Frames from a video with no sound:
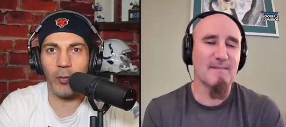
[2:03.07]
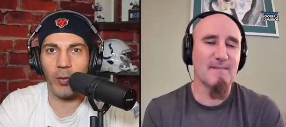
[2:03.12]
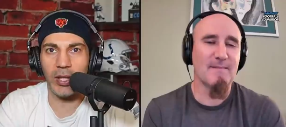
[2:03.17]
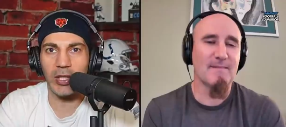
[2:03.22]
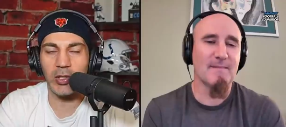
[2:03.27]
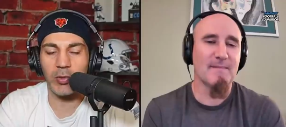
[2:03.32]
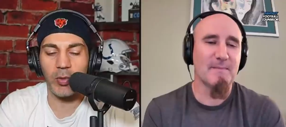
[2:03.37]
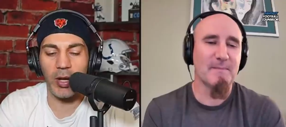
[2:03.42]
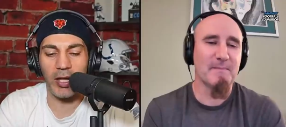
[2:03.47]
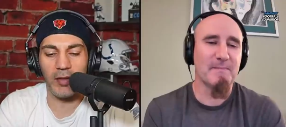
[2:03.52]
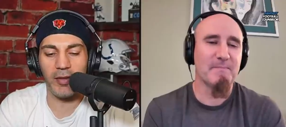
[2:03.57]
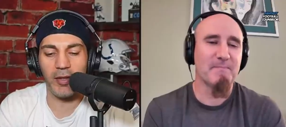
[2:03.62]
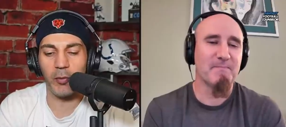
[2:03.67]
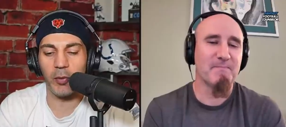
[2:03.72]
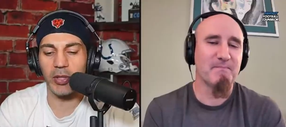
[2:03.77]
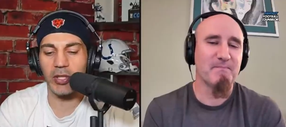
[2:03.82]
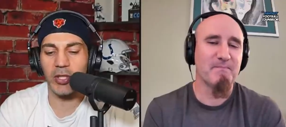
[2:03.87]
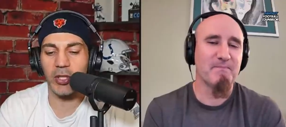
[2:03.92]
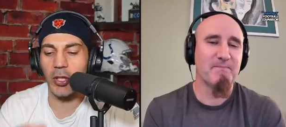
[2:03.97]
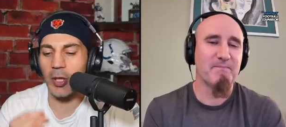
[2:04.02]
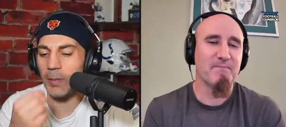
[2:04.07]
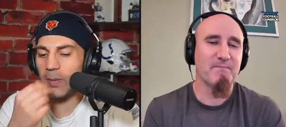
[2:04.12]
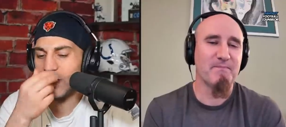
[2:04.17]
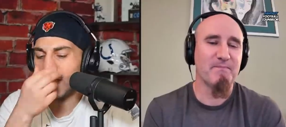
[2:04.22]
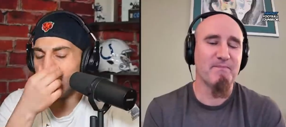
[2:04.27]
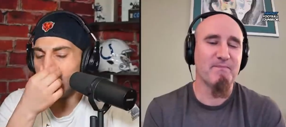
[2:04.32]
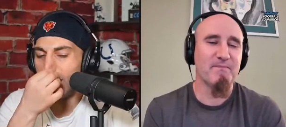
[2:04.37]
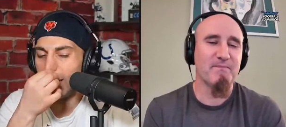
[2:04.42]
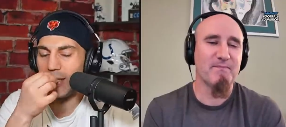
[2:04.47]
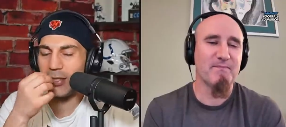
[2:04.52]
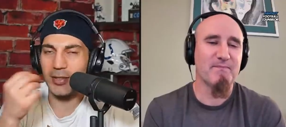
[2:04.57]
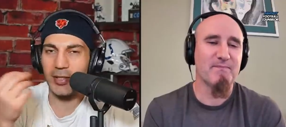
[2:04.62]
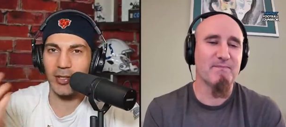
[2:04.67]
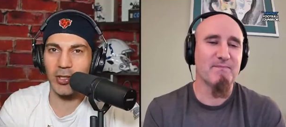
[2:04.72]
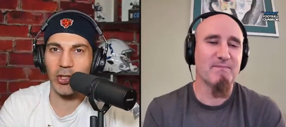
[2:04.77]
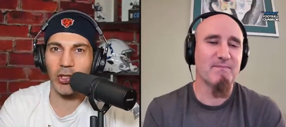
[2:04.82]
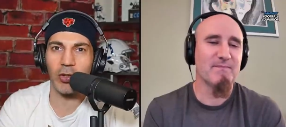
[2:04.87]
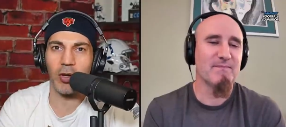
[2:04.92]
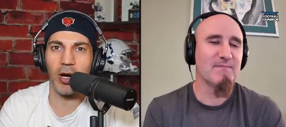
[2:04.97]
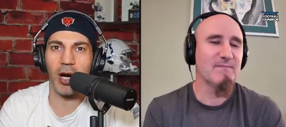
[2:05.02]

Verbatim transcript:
Speaker 1: what's relevant and what's current. But today, since you're